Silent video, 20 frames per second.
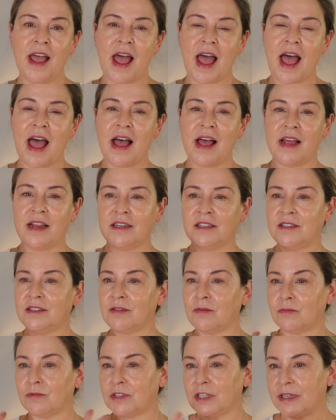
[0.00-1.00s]
And
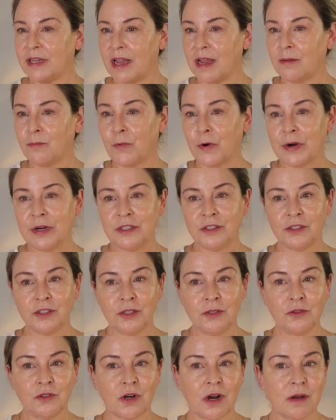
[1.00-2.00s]
today I'm wearing
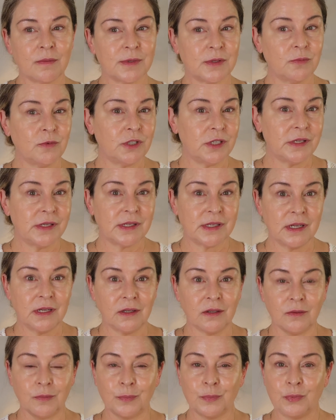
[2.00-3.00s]
2 drops, which is
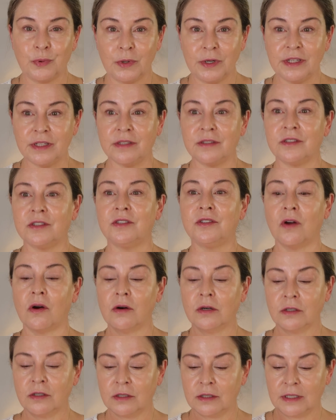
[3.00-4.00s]
still pretty
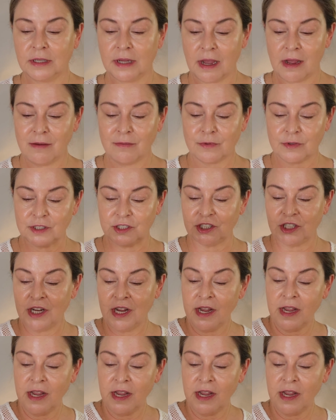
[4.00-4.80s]
darn good coverage.